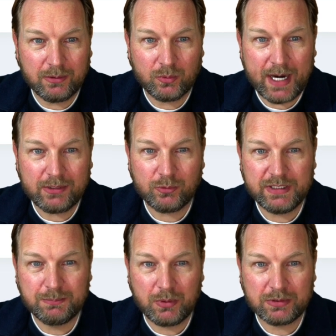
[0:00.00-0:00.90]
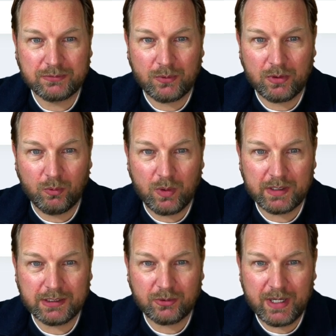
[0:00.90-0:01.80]
write a response for
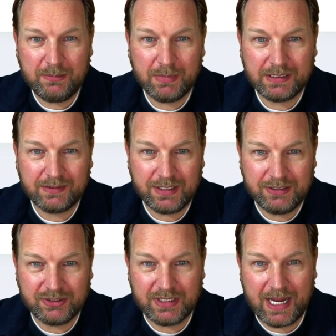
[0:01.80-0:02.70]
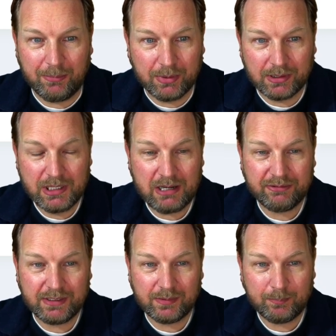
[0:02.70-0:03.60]
what a great meditation app. Love
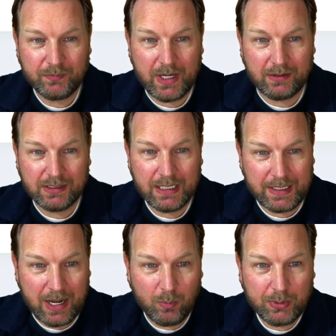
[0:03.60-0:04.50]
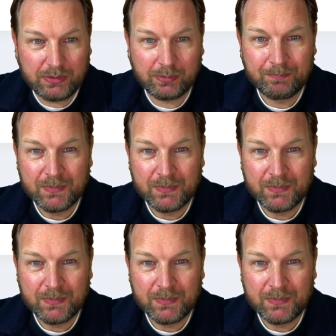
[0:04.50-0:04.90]
it. Now get output.